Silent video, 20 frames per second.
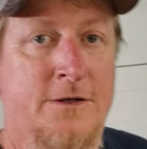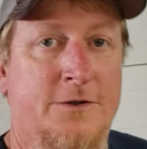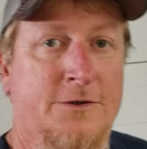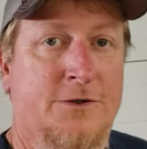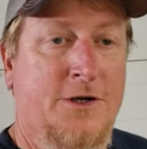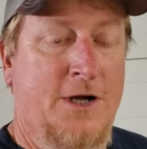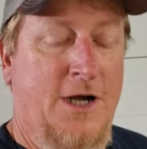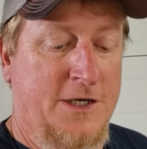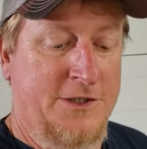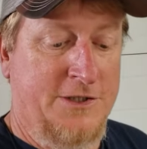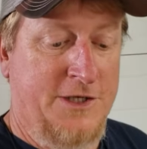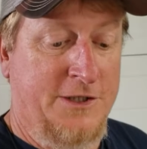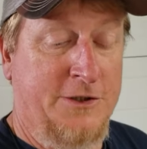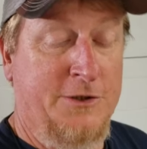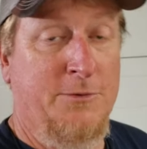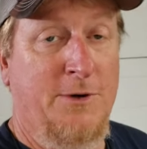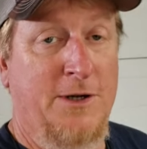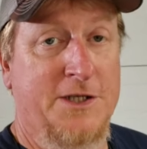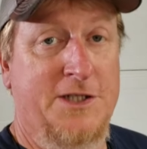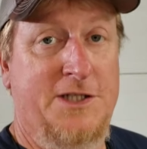So guys, I do
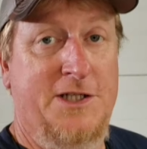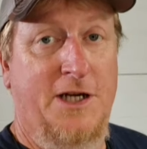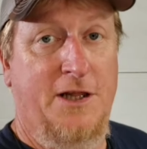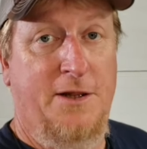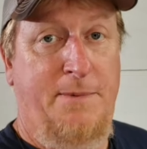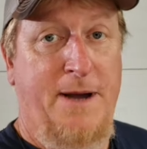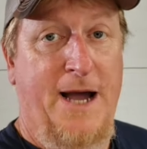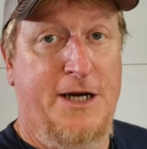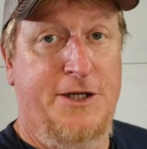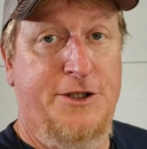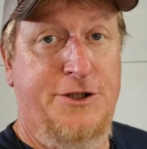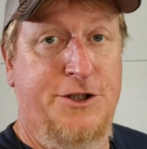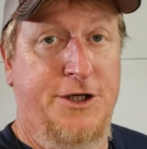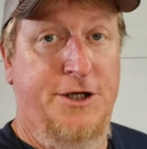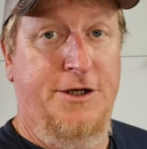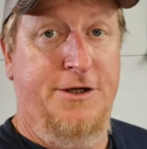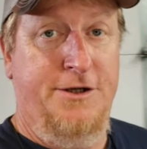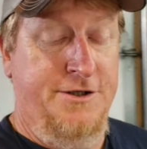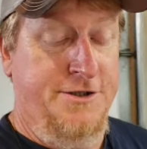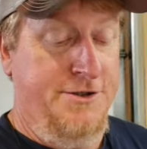want to say the
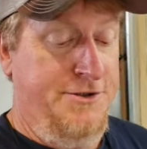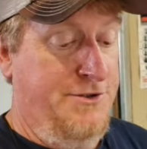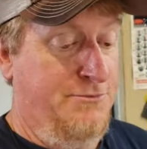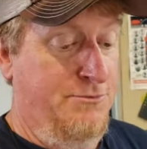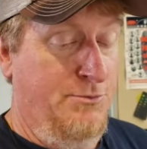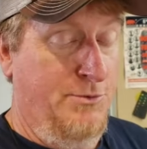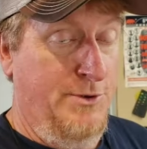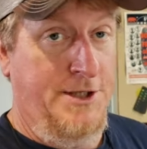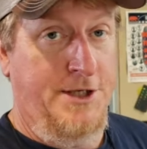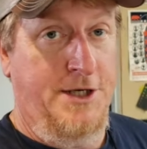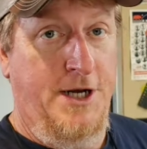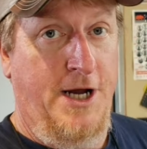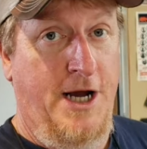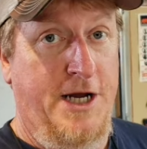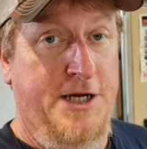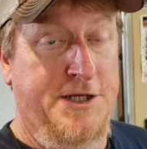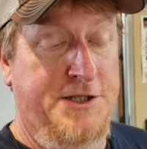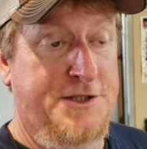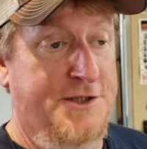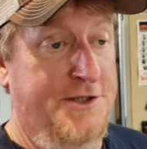packaging is really nice.